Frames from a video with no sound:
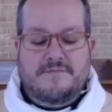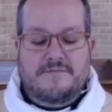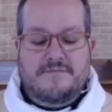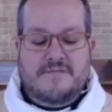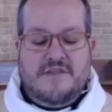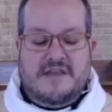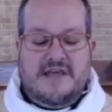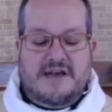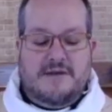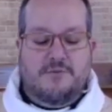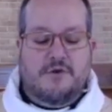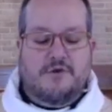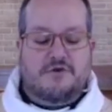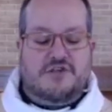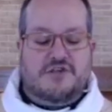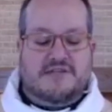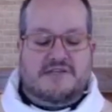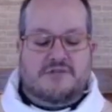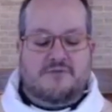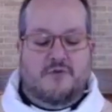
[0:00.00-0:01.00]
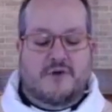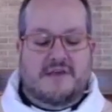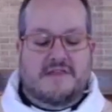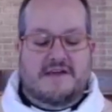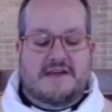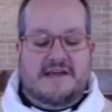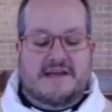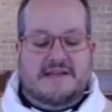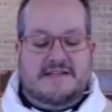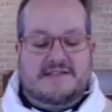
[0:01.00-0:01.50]
But that approach isn't one
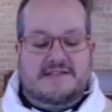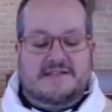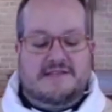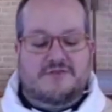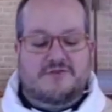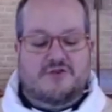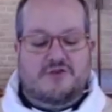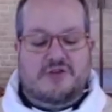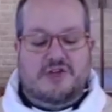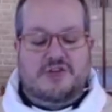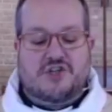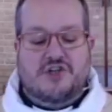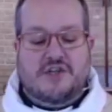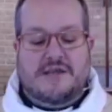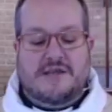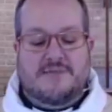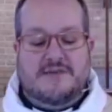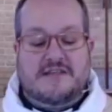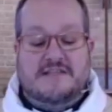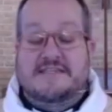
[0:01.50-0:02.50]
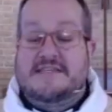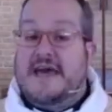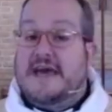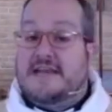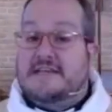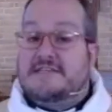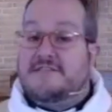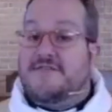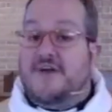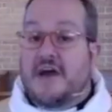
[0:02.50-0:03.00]
that has traditionally been
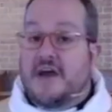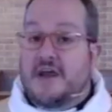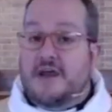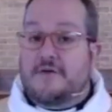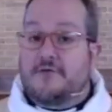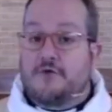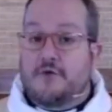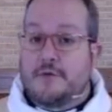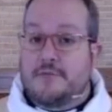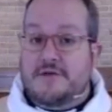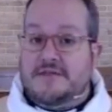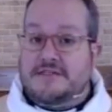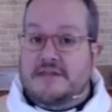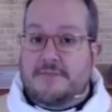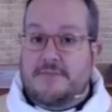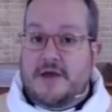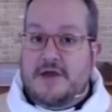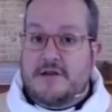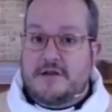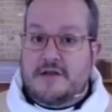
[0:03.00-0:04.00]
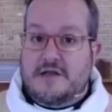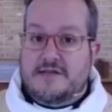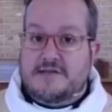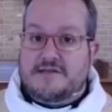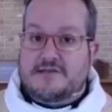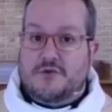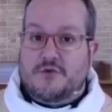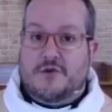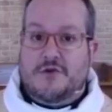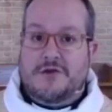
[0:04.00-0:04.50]
satisfying for
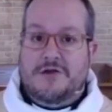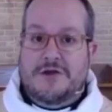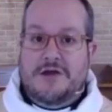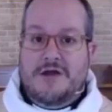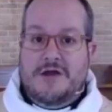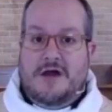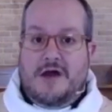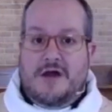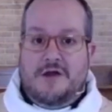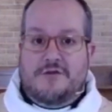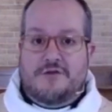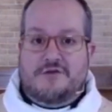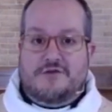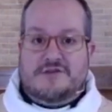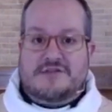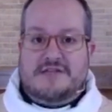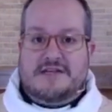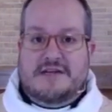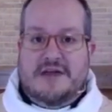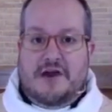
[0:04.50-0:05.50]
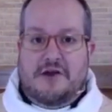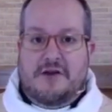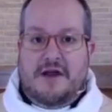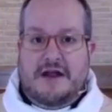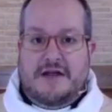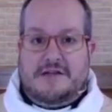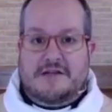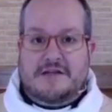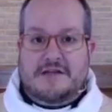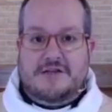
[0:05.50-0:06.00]
Episcopalians or others in our
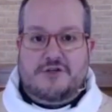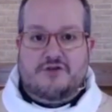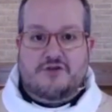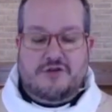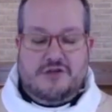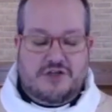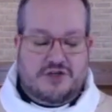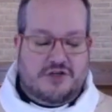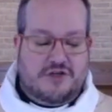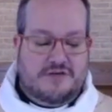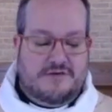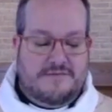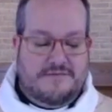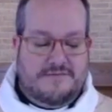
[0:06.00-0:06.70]
Anglican tradition.